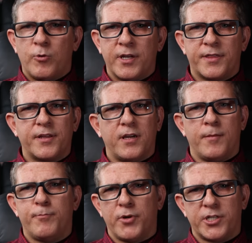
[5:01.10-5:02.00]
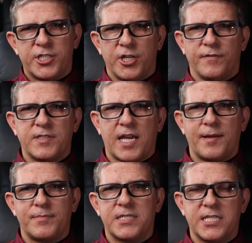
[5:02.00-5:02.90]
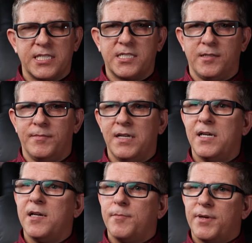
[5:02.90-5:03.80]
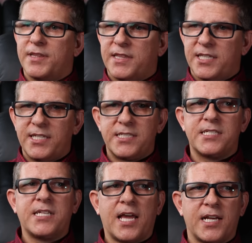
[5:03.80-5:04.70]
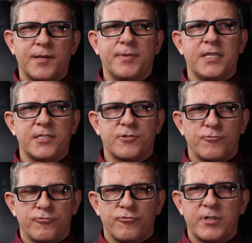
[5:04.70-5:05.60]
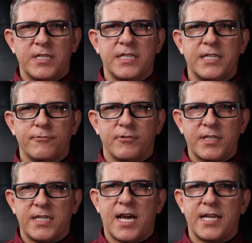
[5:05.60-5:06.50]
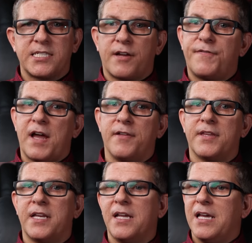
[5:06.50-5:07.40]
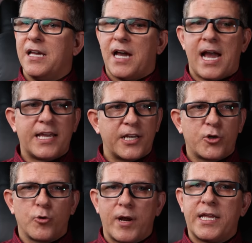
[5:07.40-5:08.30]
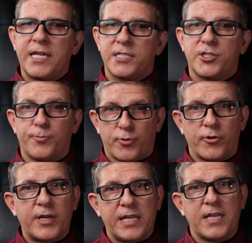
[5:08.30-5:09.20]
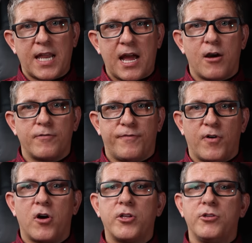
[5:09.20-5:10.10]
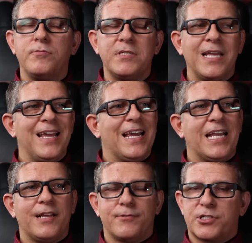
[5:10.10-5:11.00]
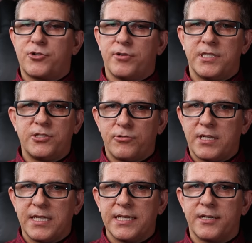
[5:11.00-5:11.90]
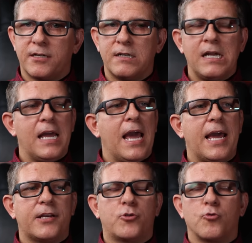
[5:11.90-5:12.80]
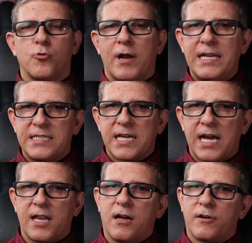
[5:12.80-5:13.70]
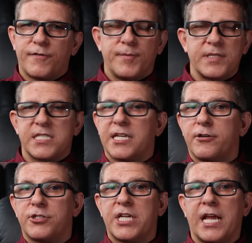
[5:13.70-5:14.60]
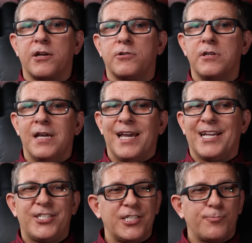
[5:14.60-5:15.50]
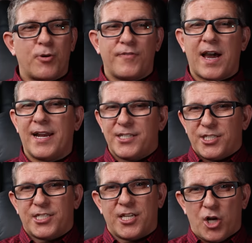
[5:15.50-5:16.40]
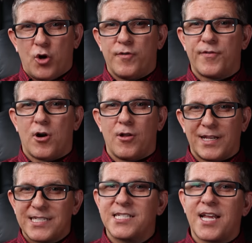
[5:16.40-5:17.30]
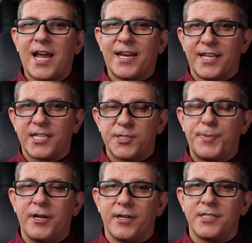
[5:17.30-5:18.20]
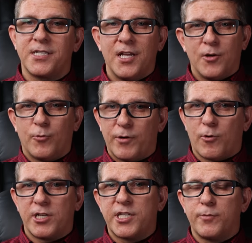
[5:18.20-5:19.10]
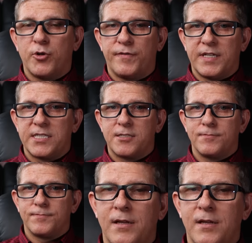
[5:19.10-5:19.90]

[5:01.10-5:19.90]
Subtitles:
with a bookshelf type system, but this setup is really, really nice. I found that I could crank it to pretty loud volumes and it was crystal clear, had great dialogue from the center channel, and just provided just an overall exciting experience when watching movies.